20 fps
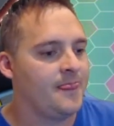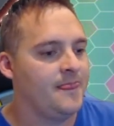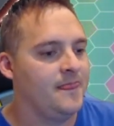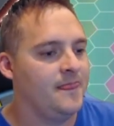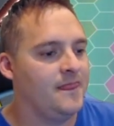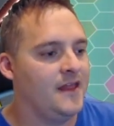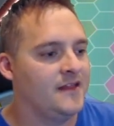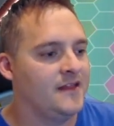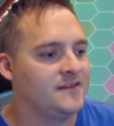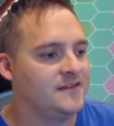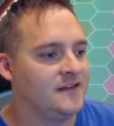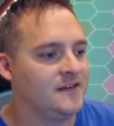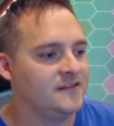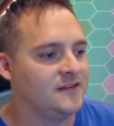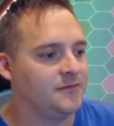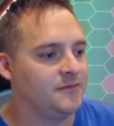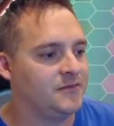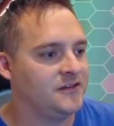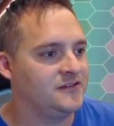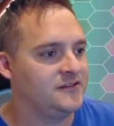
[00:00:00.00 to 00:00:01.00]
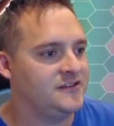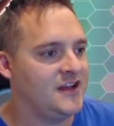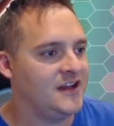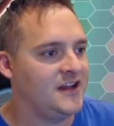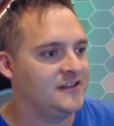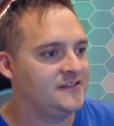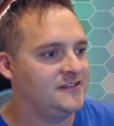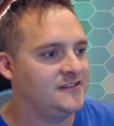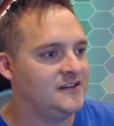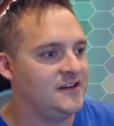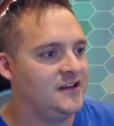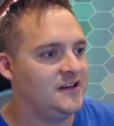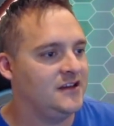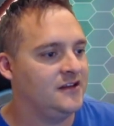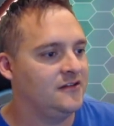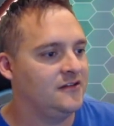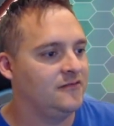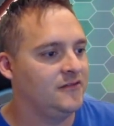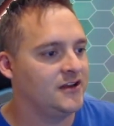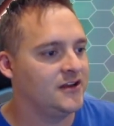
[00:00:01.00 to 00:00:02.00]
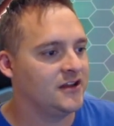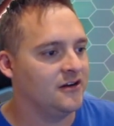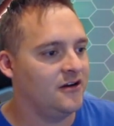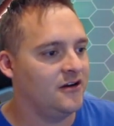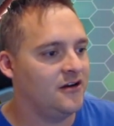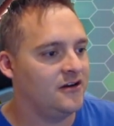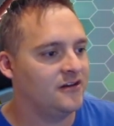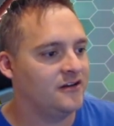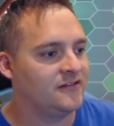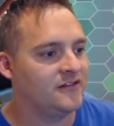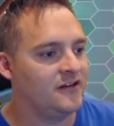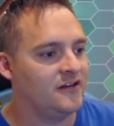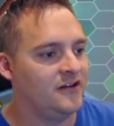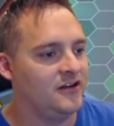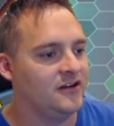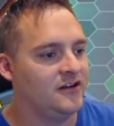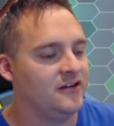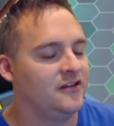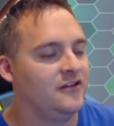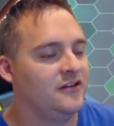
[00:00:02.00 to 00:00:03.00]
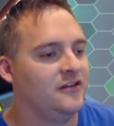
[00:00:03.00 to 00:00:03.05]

That sets up the Chansey. We can Artazon.